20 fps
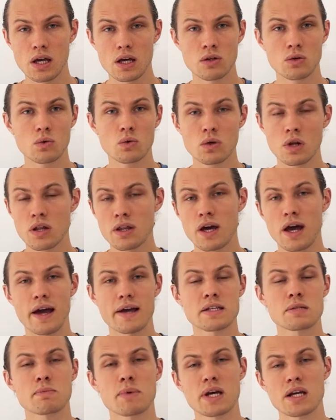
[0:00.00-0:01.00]
and all other
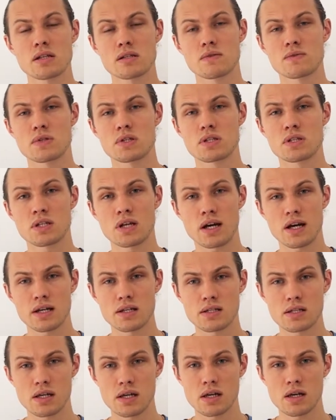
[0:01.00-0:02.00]
aspects of
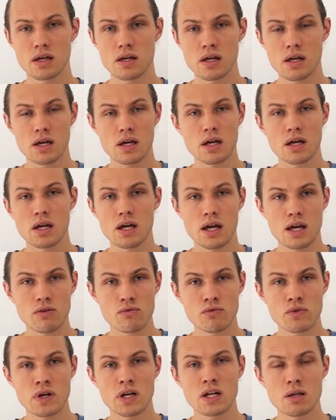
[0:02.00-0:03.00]
society, it
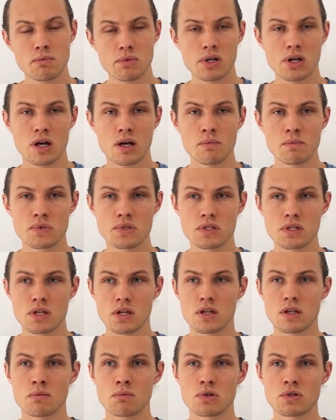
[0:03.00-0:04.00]
really becomes
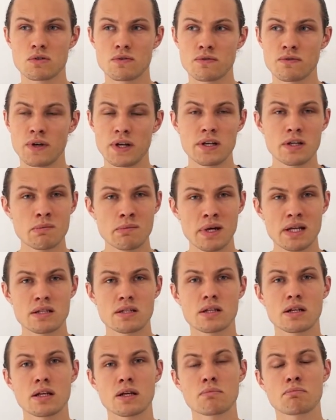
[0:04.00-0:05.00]
the most
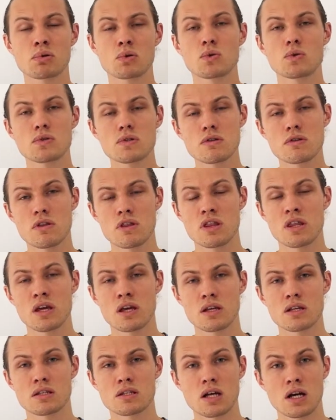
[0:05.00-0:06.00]
fundamentally important
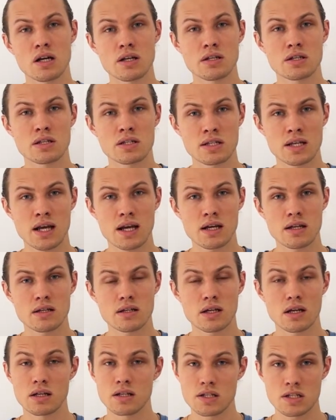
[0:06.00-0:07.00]
thing to understand,
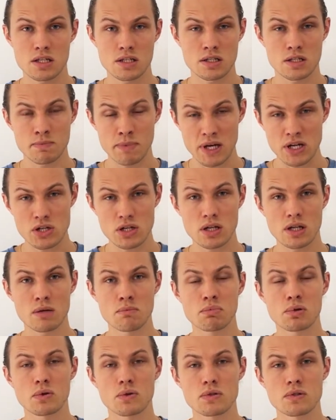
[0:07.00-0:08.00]
and it's especially
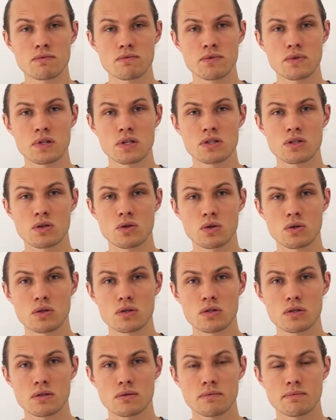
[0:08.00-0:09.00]
important for this
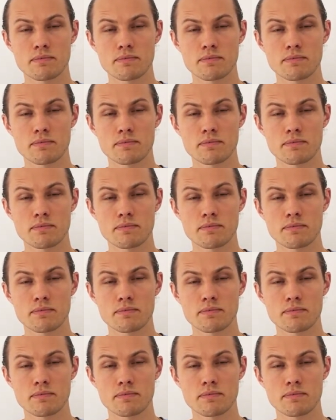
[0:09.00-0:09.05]
course.